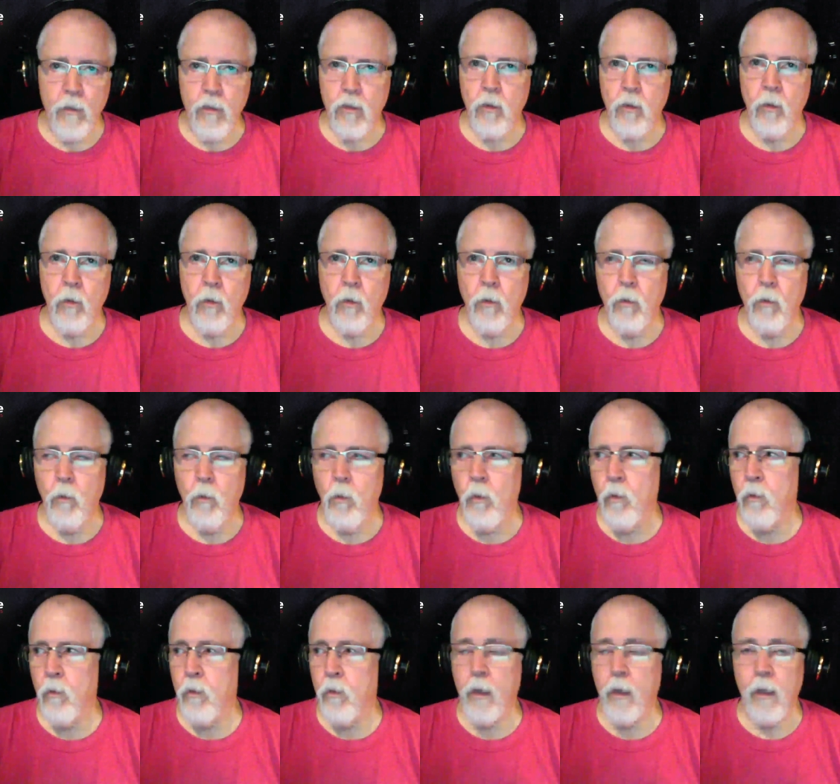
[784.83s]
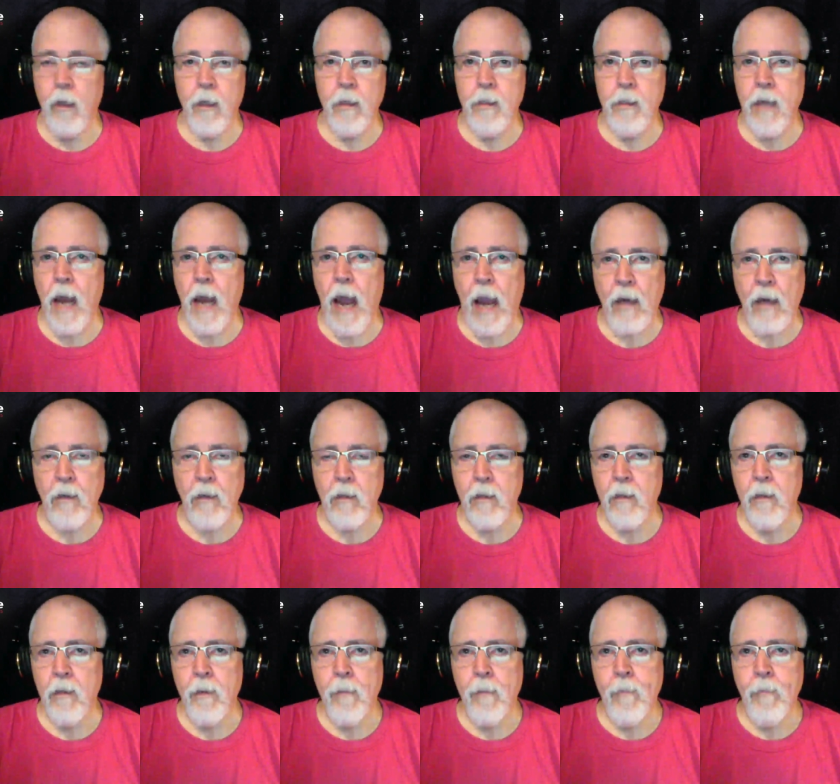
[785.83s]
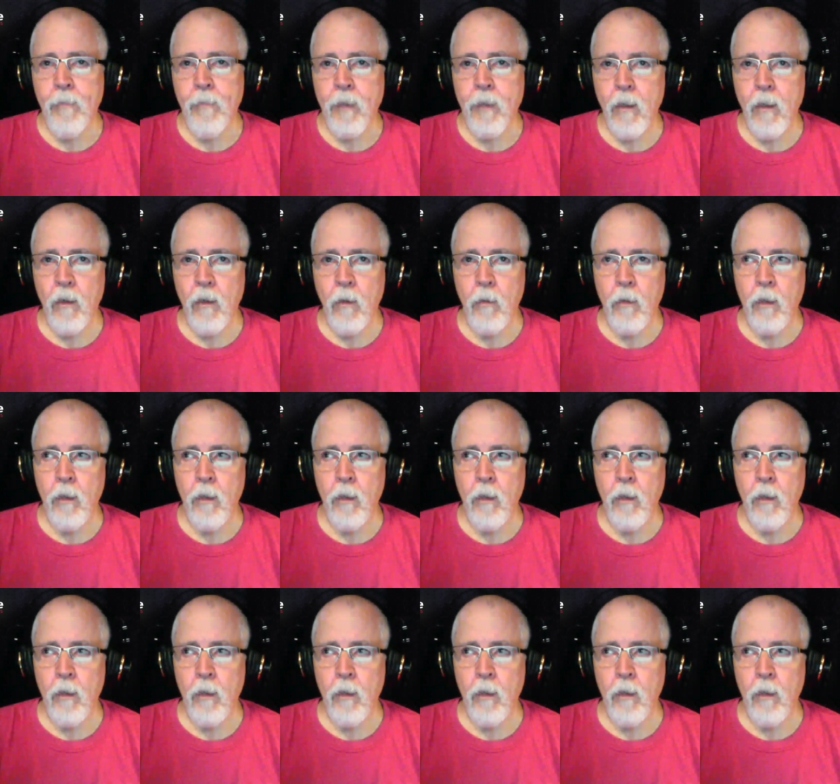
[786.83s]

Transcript: sold, or they get attacked. You know,